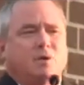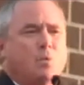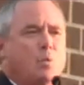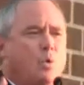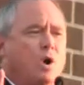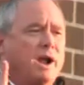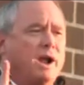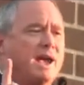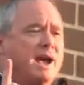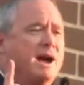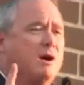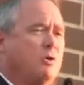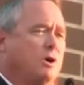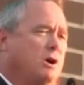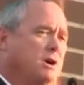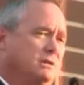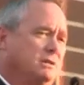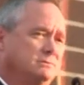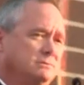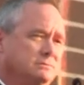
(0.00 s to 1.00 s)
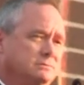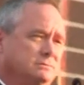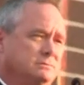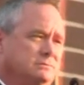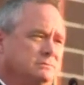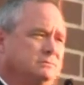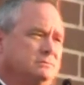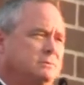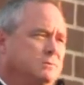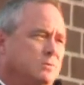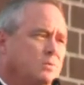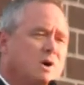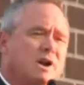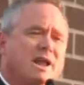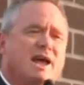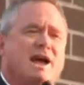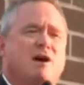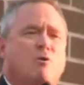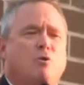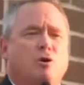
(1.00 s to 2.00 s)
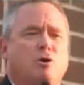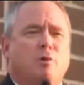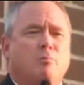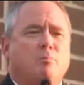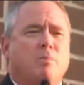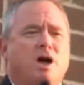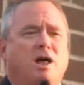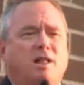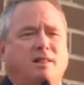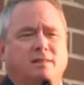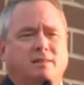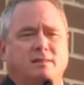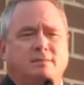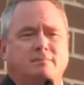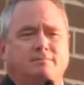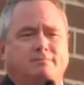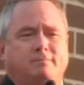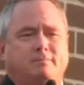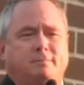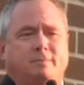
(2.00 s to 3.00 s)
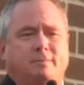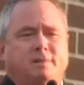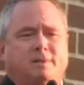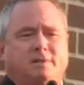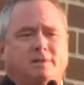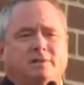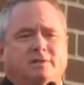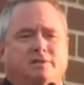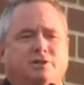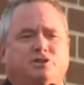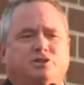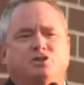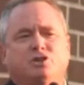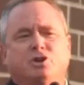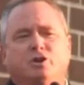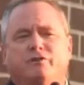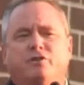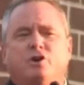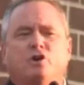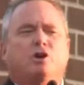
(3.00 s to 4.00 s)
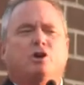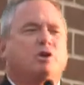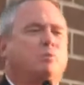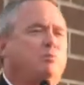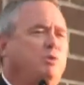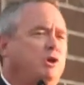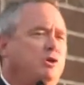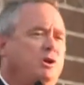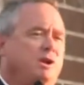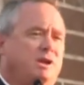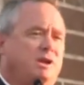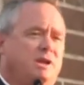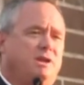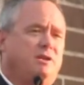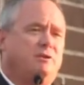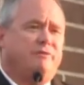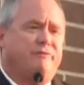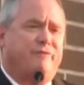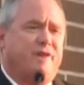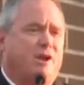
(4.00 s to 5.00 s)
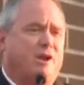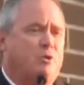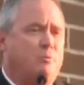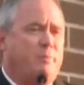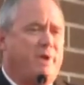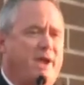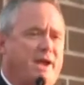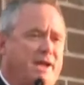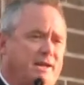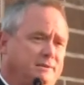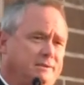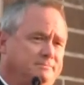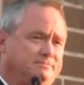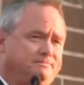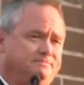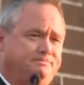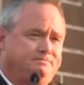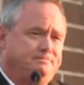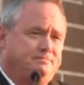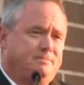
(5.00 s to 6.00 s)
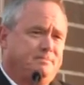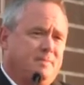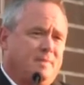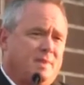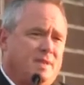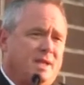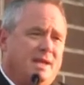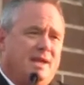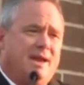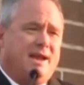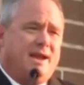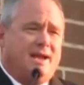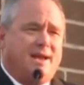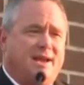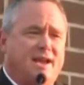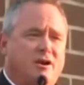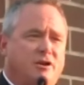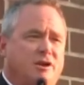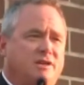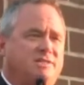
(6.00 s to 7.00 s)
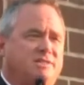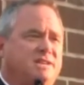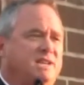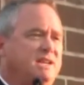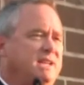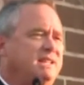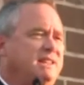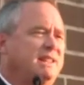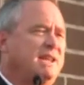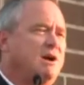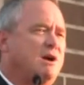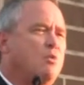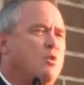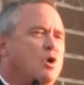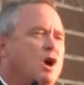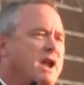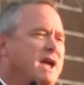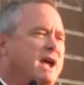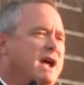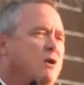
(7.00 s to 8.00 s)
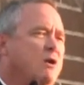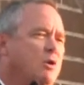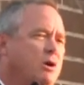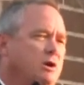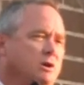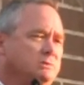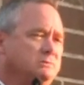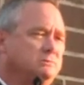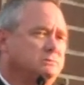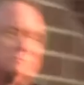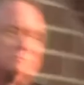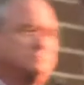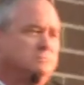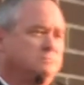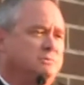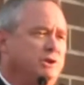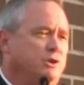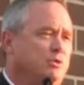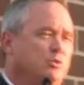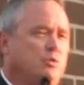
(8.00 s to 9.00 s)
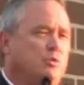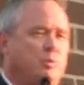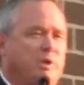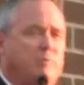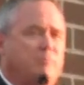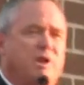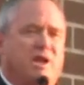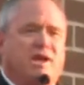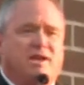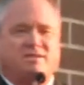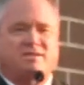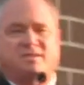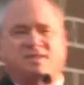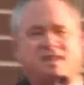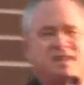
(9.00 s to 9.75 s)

one hour, one hour a month to serve your community, your fellow man. And I guarantee in that one hour, you will be blessed